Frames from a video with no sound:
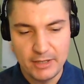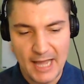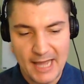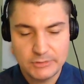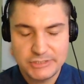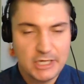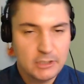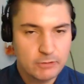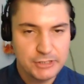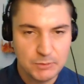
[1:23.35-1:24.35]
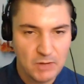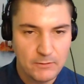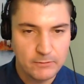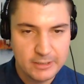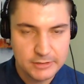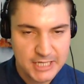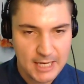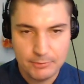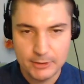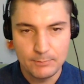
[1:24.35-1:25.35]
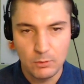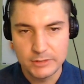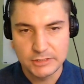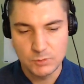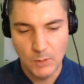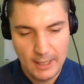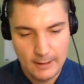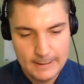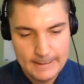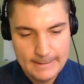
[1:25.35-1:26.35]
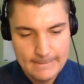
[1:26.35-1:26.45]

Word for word: but I don't see any reason why the Raiders can't put up points as well.